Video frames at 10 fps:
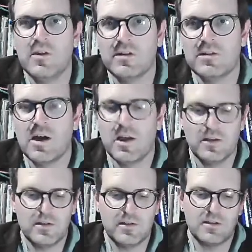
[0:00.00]
looks
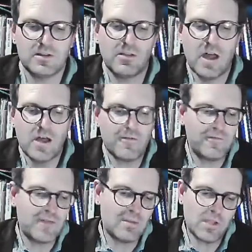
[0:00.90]
on. So there's a lot of
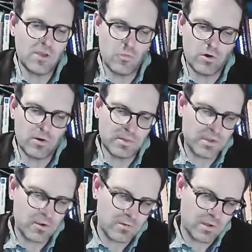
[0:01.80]
family warmth
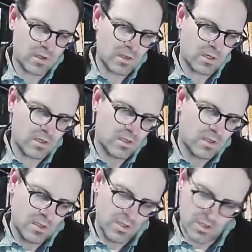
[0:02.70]
going on.
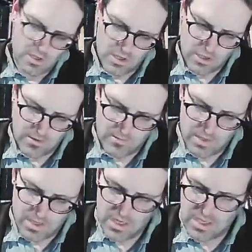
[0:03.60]

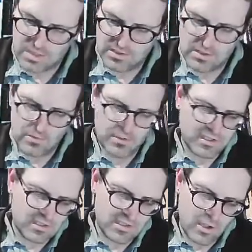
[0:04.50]
And so
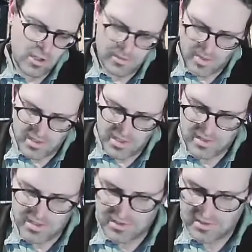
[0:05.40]
this is all,
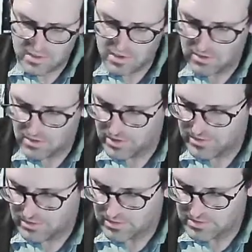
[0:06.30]
that's all a
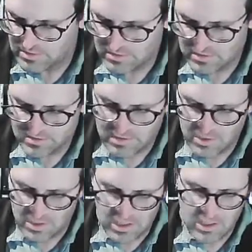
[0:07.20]
long
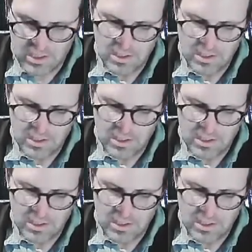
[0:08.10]
simile,